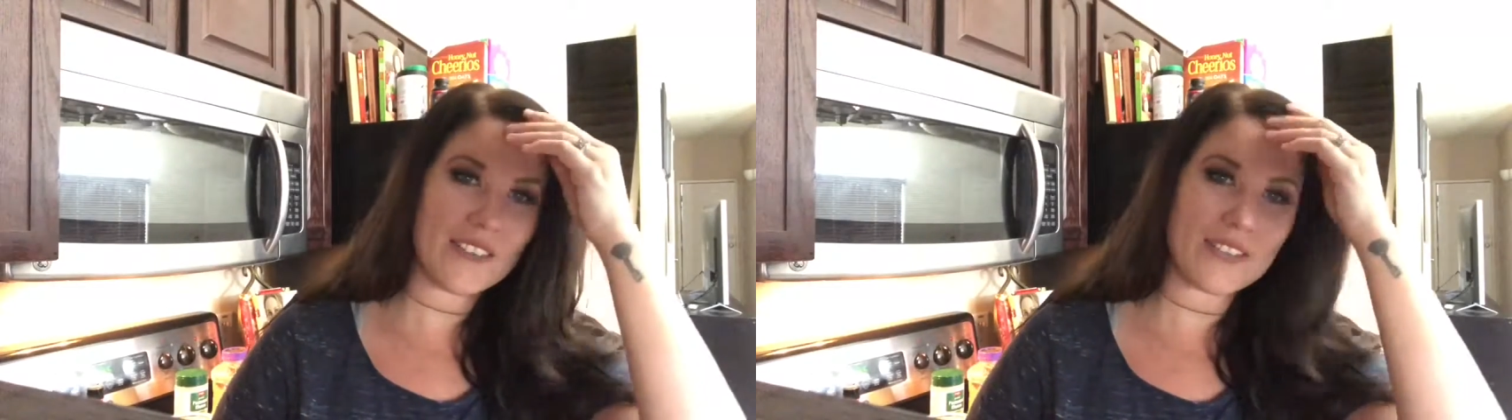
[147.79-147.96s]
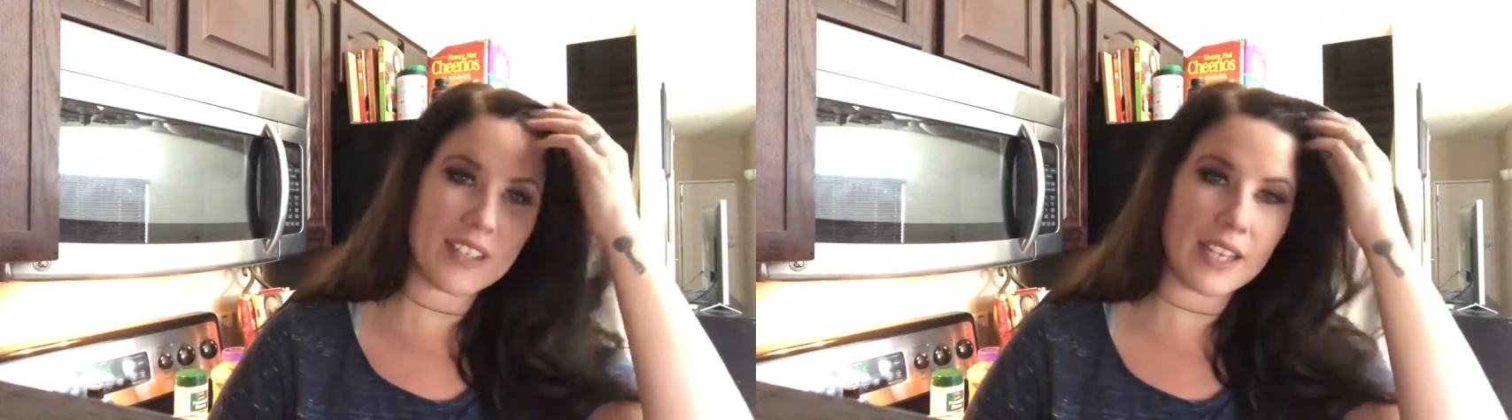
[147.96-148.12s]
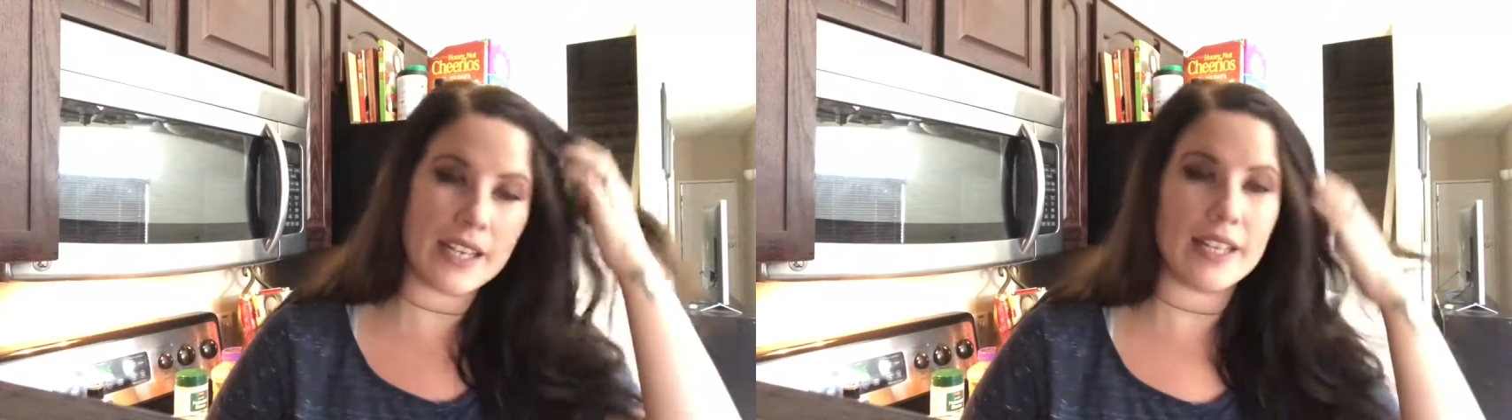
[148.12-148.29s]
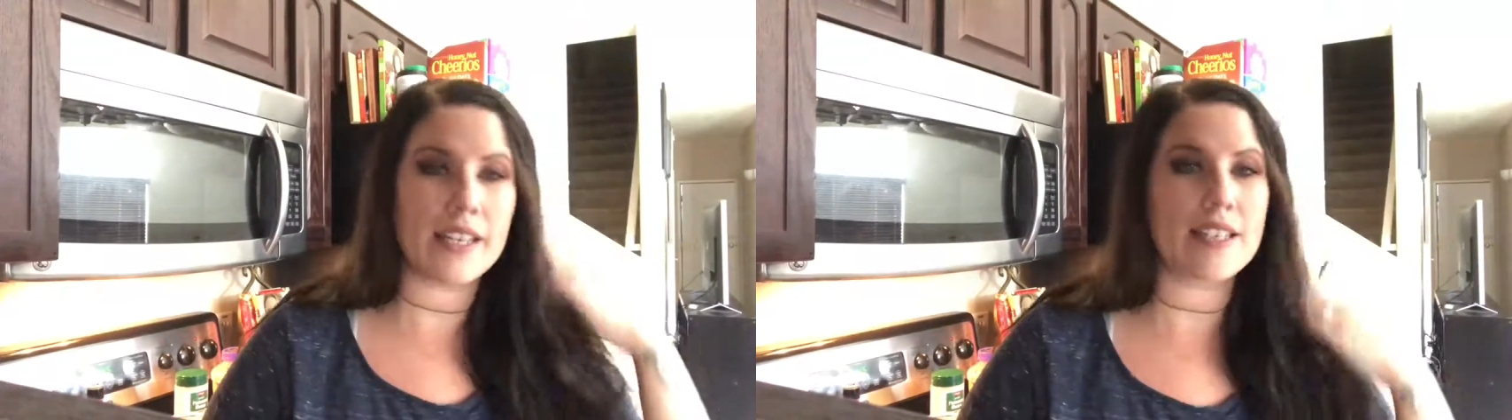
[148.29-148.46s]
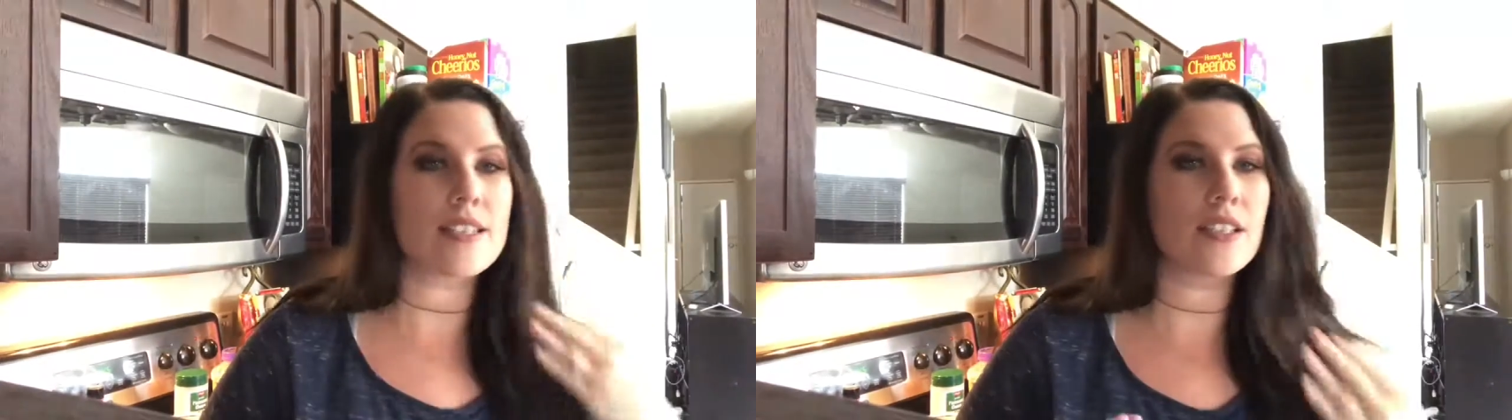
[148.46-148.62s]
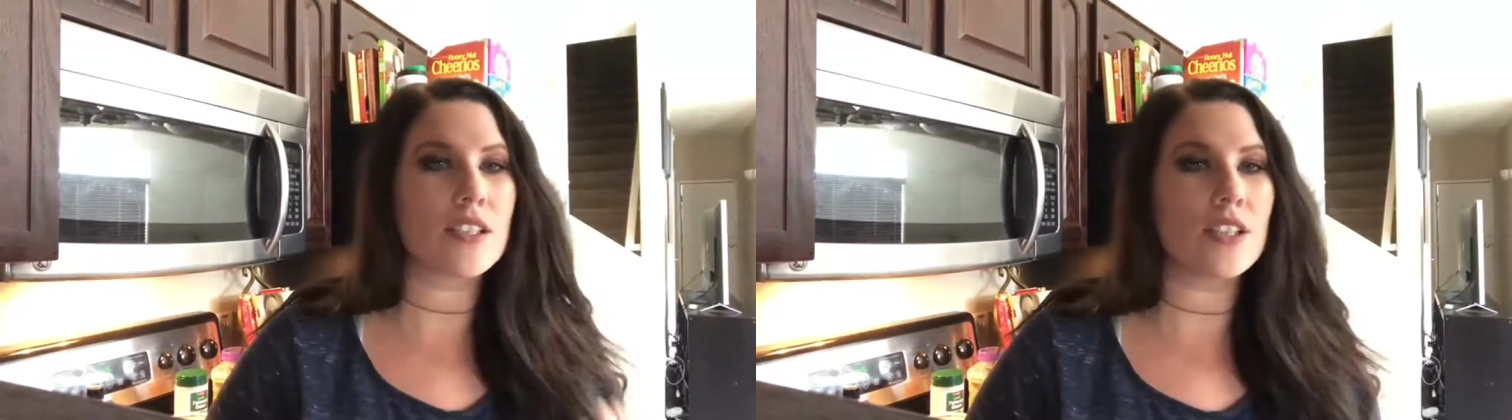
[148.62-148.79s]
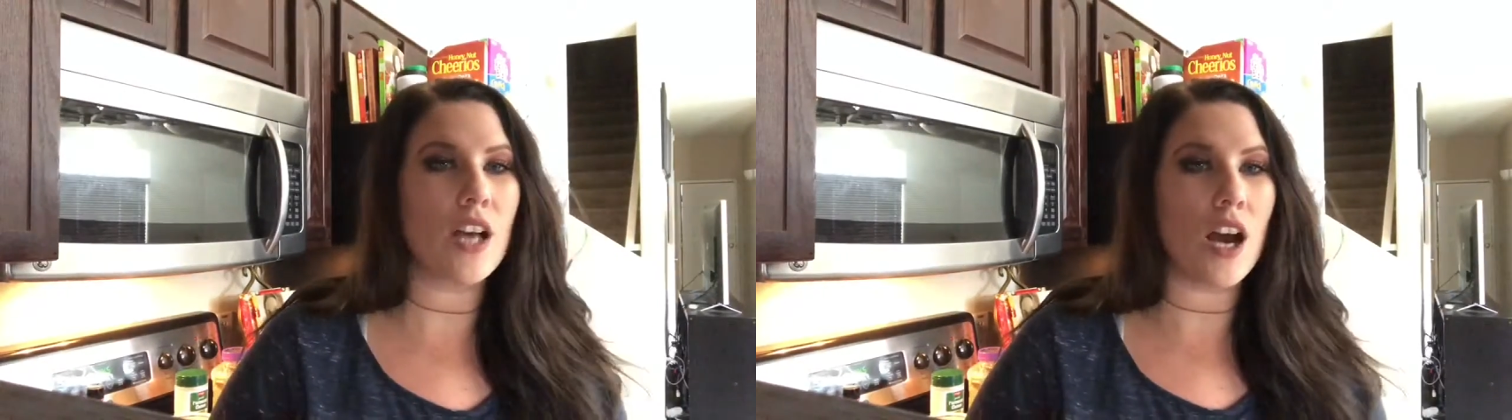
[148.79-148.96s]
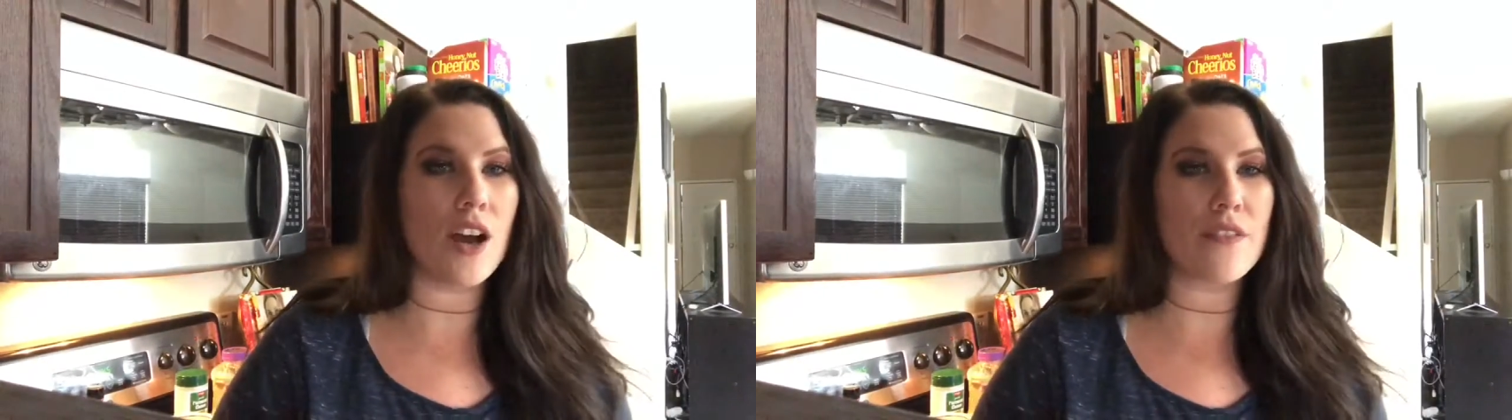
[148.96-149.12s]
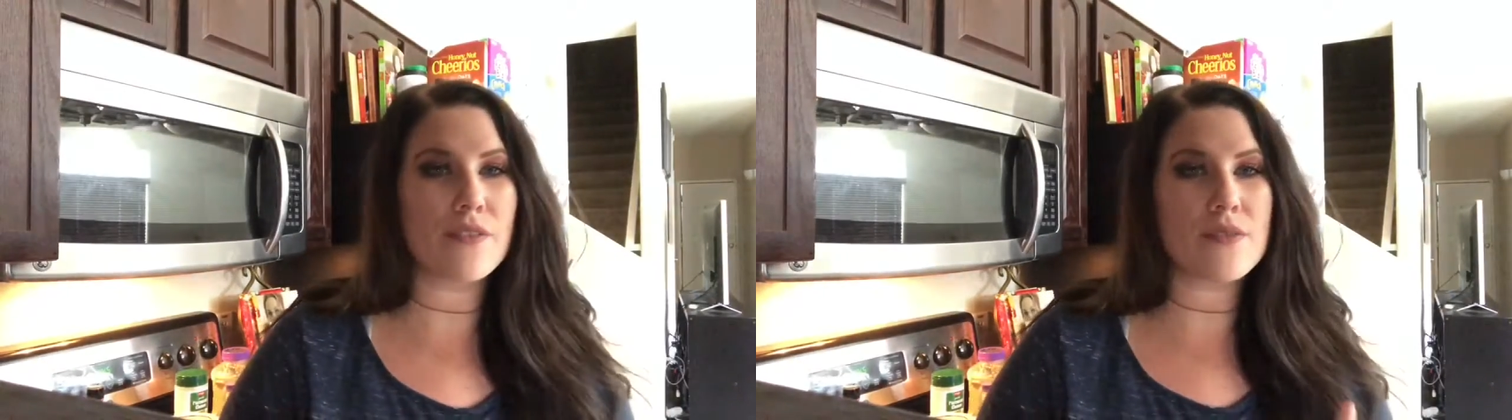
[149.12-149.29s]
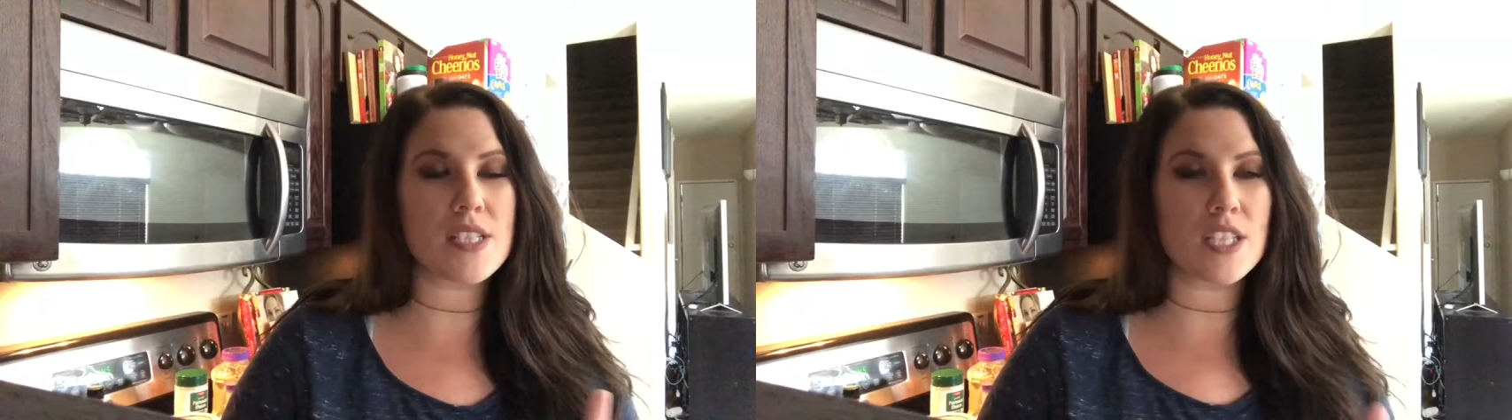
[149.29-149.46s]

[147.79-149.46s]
if the lighting is a little off,